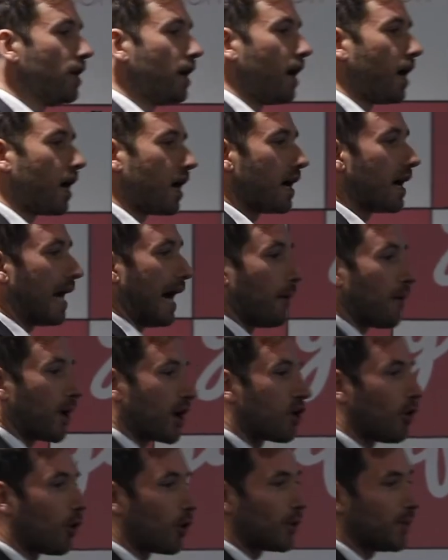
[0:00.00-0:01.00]
our
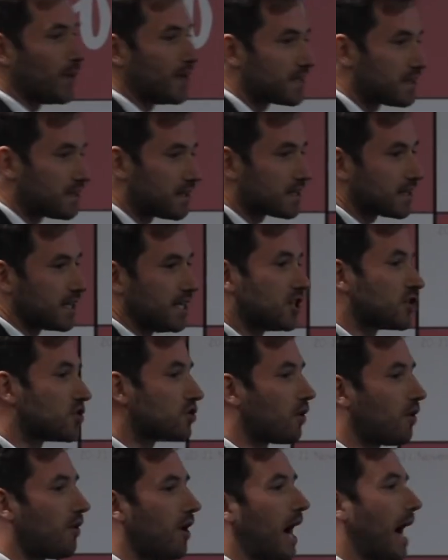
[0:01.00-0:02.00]
core business is
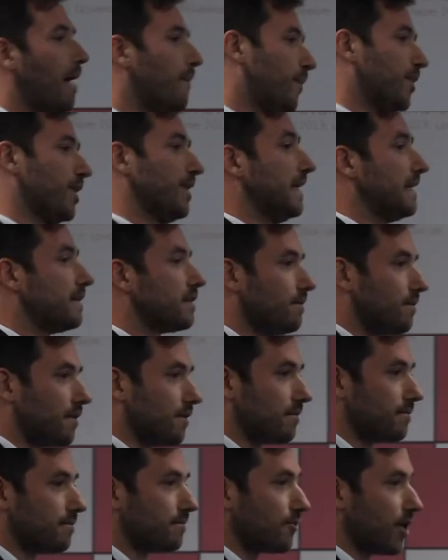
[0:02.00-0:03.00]
so
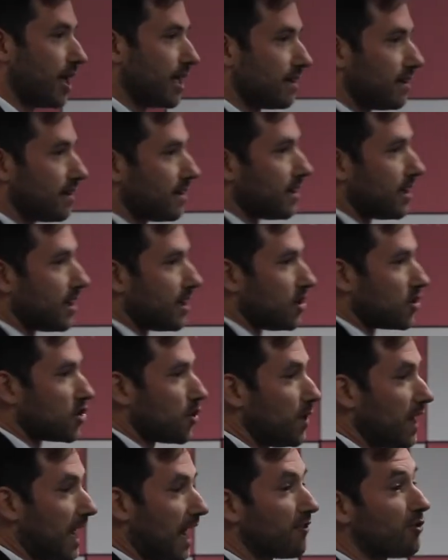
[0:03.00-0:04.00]
unpredictable, right? So
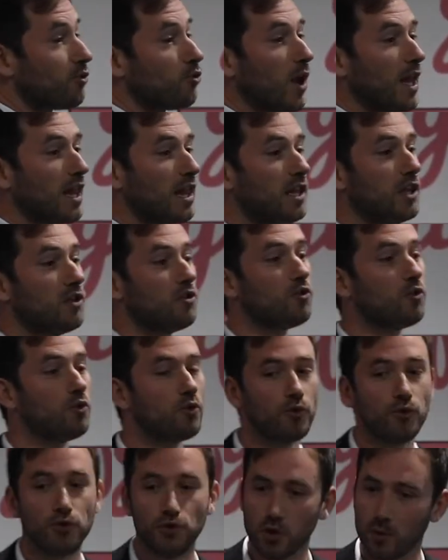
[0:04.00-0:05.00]
we have
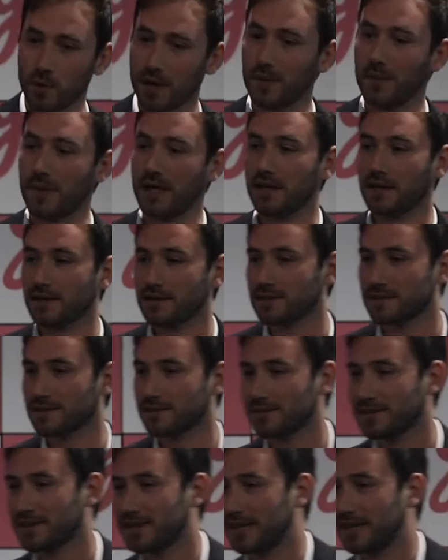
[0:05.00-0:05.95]
22 human beings